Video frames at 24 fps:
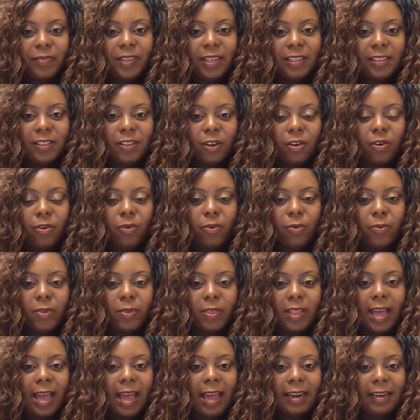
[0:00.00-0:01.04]
So
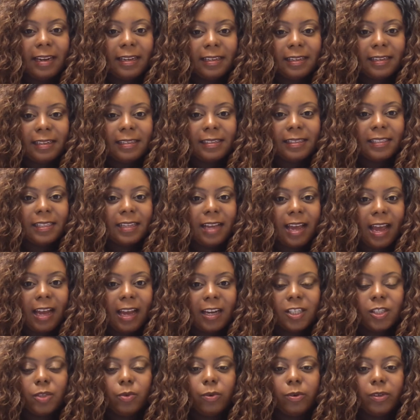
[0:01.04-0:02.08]
that is the
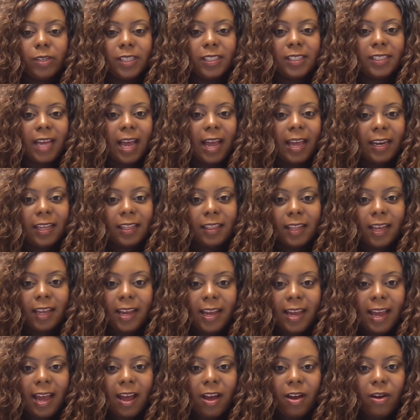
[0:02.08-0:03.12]
actual design and
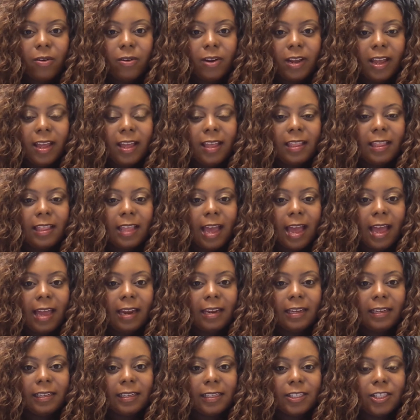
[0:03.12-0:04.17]
layout, that
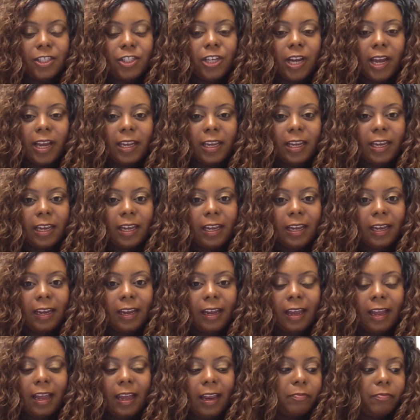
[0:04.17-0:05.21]
is checking
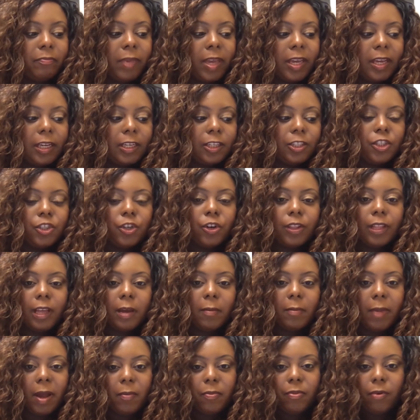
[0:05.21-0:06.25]
and making sure that
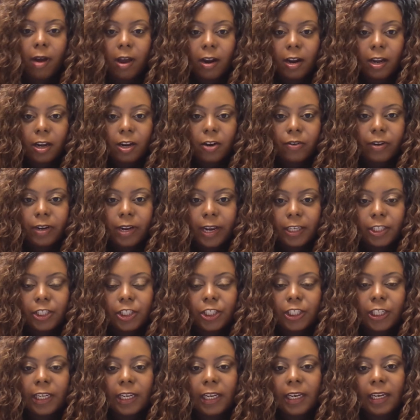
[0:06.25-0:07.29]
my product
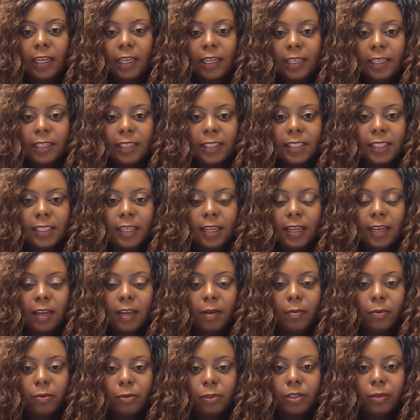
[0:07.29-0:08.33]
creation is
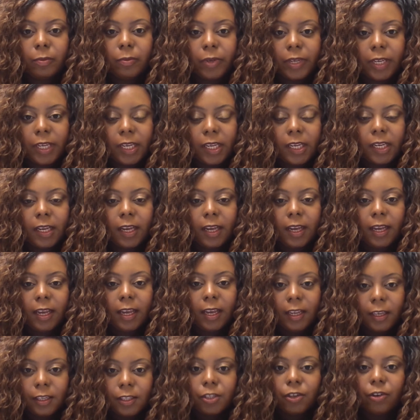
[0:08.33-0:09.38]
able to be
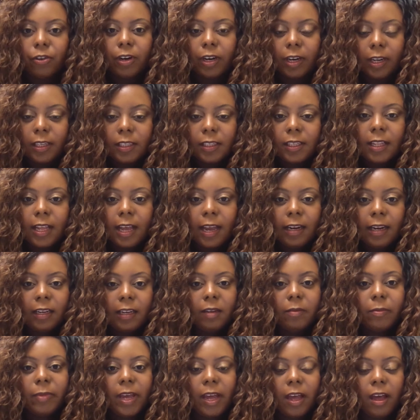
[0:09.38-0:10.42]
inserted into that
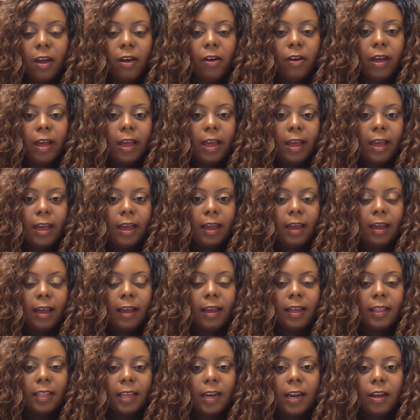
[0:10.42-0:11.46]
email.
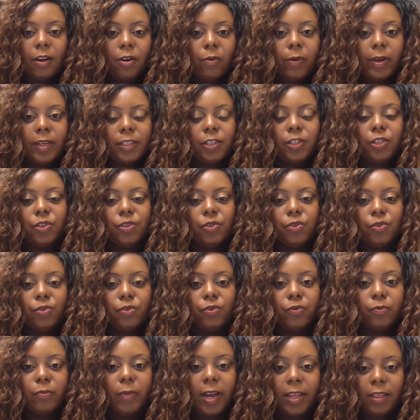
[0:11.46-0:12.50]
And then I go
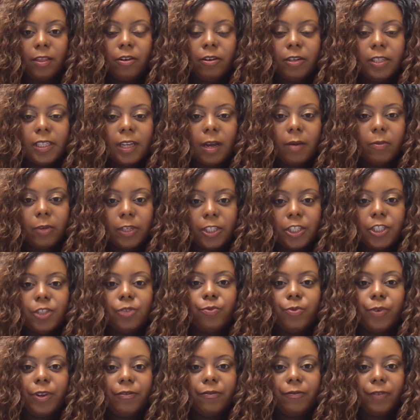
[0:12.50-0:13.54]
into my third step, which
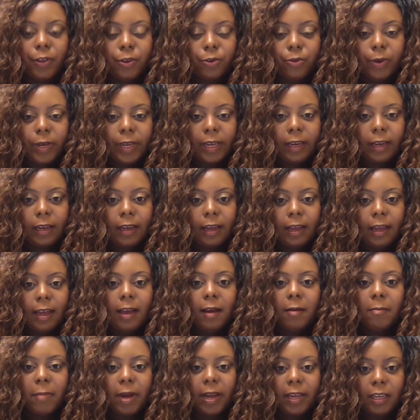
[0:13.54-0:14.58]
is reviewing
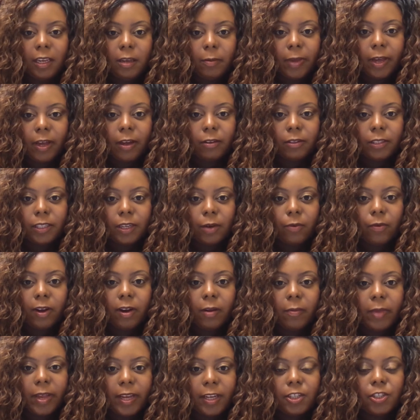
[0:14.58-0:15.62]
my emails. I want
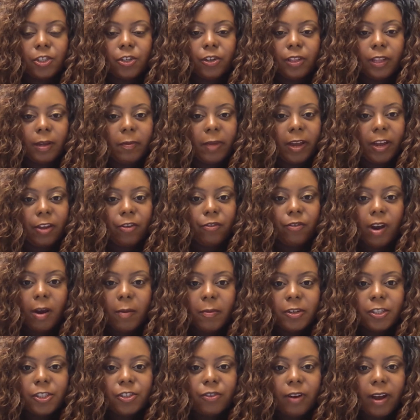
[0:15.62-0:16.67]
to make sure that my
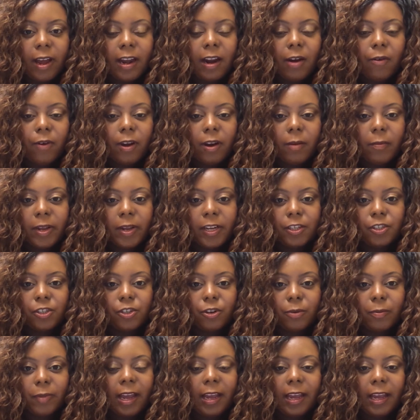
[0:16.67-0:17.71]
grammar is right. I want to make
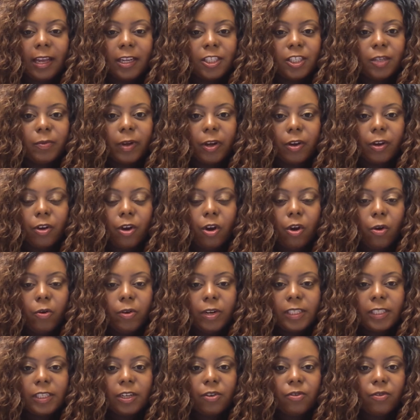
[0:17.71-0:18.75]
sure my HTML code
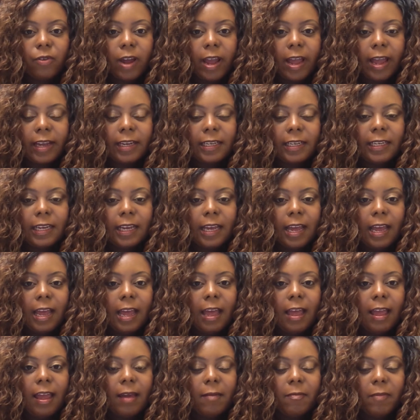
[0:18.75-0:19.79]
is correct.
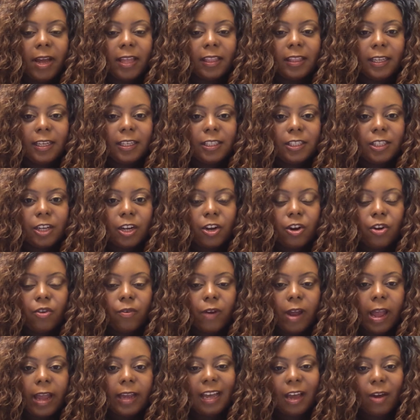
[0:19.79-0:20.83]
My links are
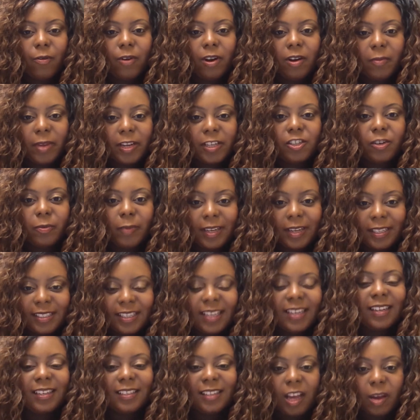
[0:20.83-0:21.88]
correct. I want to make sure my
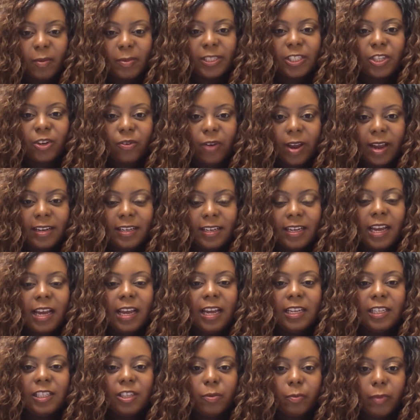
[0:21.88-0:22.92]
sending time is correct
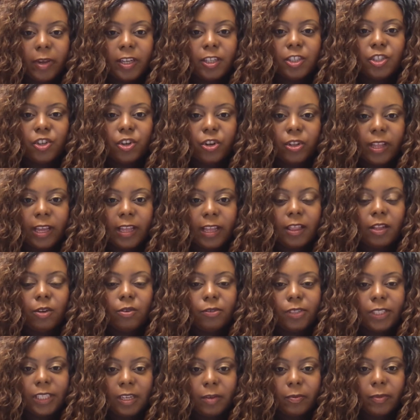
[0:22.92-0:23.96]
to make sure that
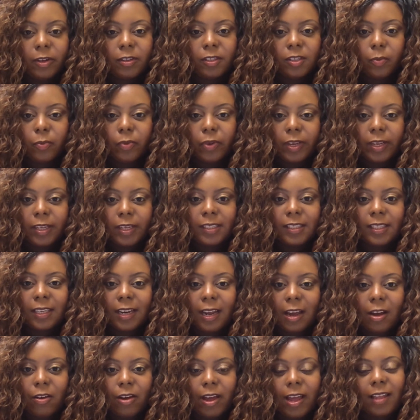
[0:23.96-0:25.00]
those emails are being sent
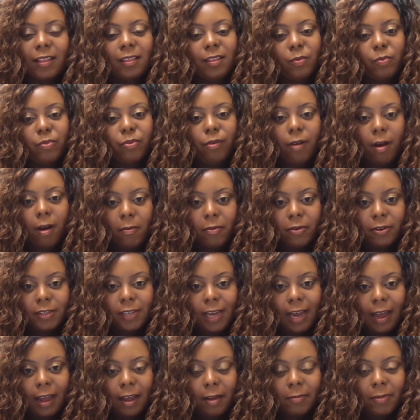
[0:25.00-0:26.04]
out at the proper
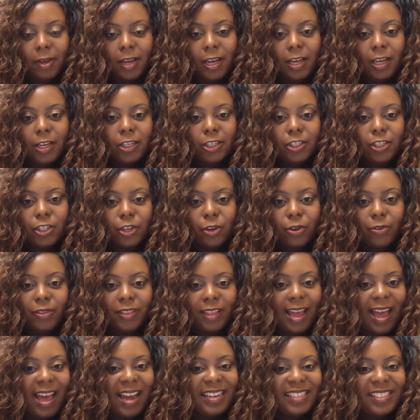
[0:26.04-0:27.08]
time. So
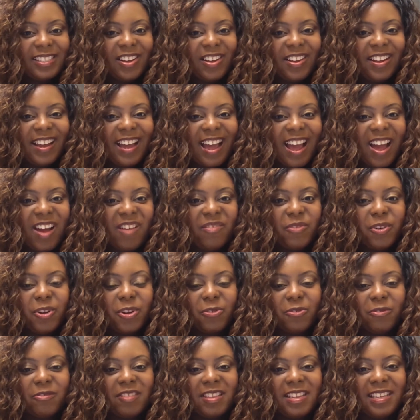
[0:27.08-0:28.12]
that is all I have for
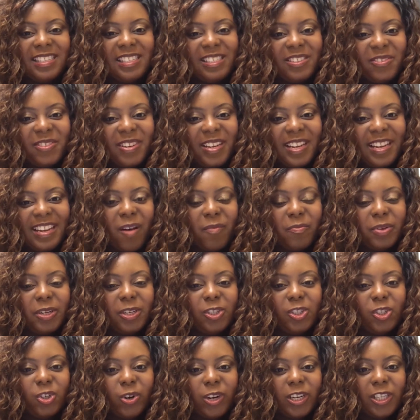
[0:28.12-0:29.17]
you this week. Be
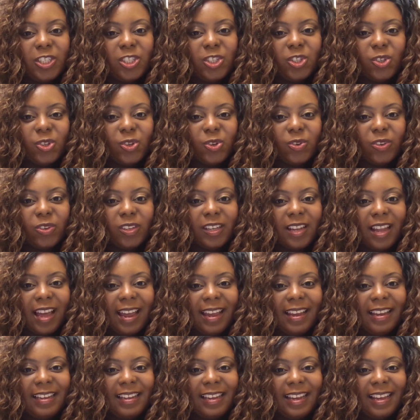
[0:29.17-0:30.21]
sure to
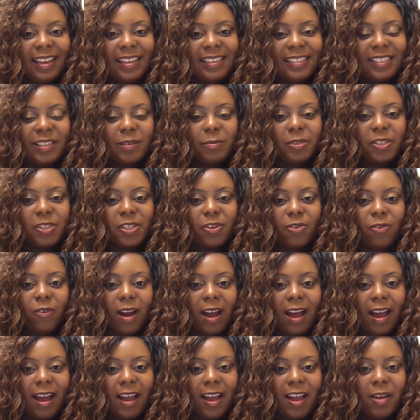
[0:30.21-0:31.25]
like and
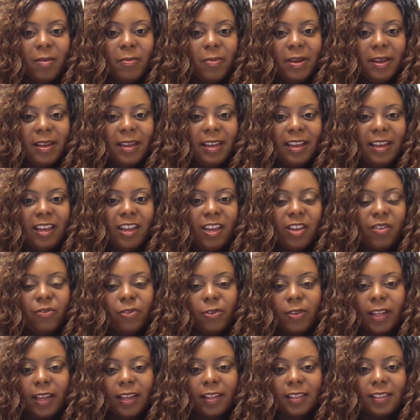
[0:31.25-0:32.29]
subscribe if you
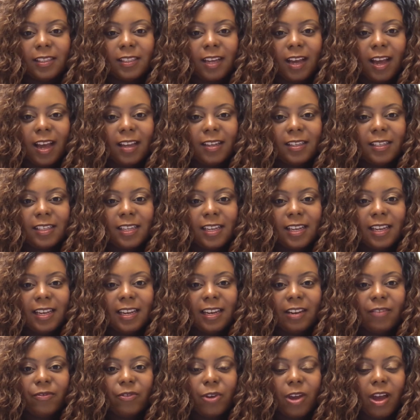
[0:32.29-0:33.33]
like this content.
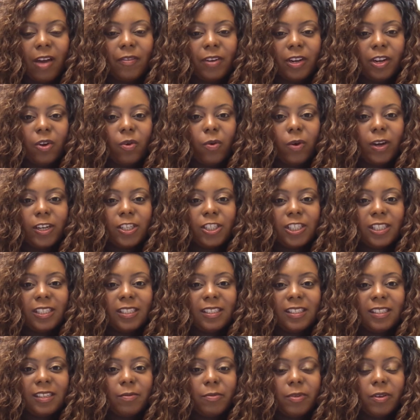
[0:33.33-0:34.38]
If you have any questions,
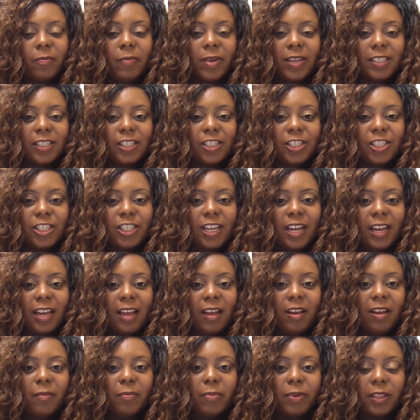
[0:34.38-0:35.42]
leave me a message
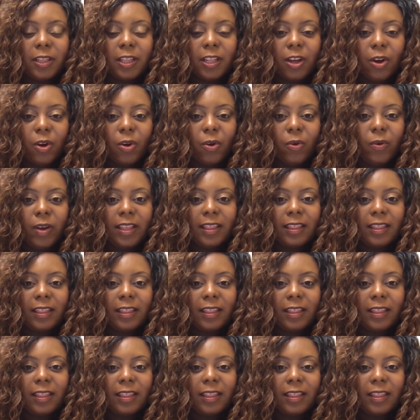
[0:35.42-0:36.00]
below in